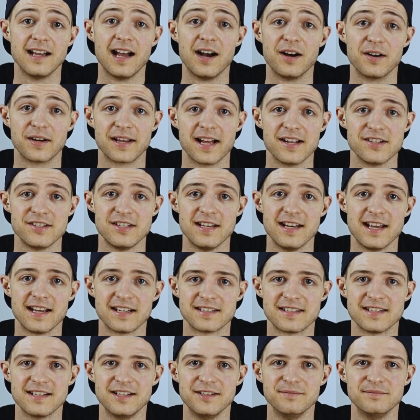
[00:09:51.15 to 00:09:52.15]
I'll catch you
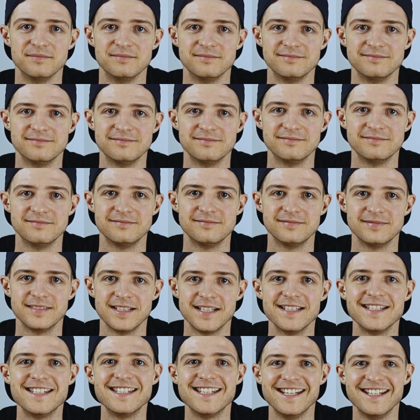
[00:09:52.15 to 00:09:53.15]
next time.
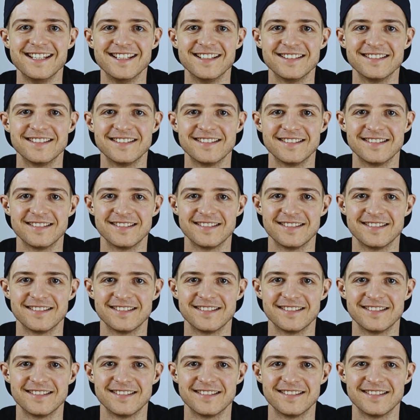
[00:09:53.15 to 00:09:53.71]
See ya.